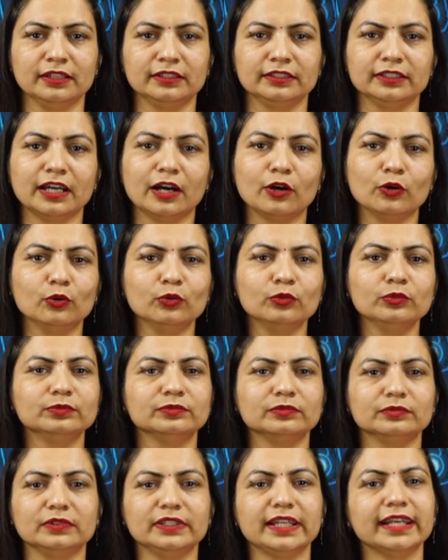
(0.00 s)
Now
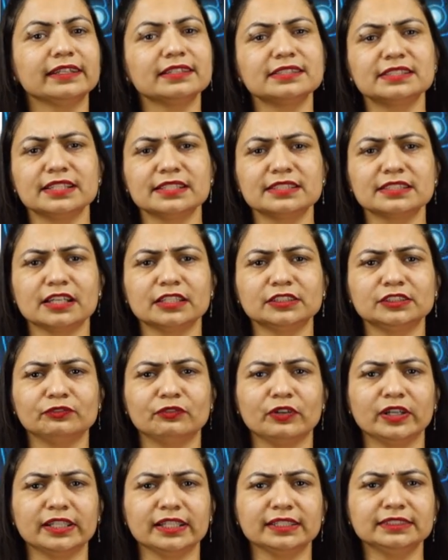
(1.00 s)
let us discuss
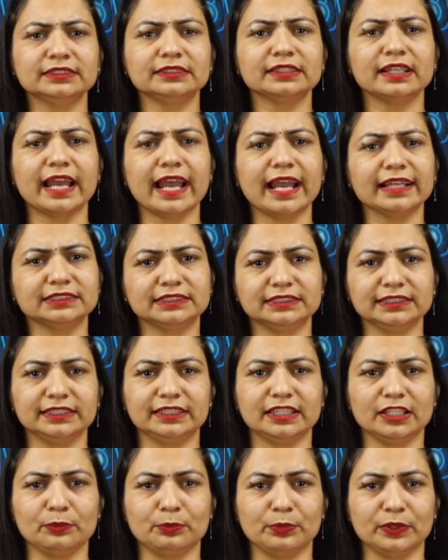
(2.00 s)
what is
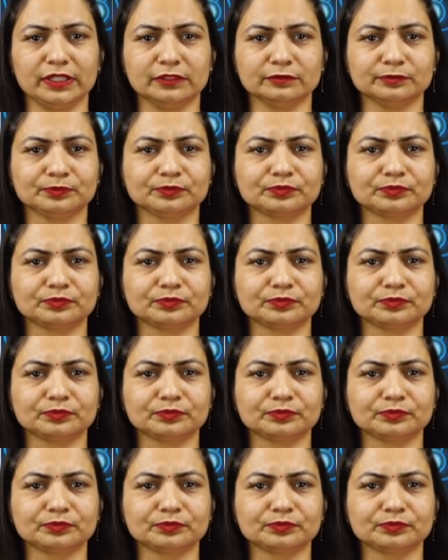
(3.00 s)
HTTP.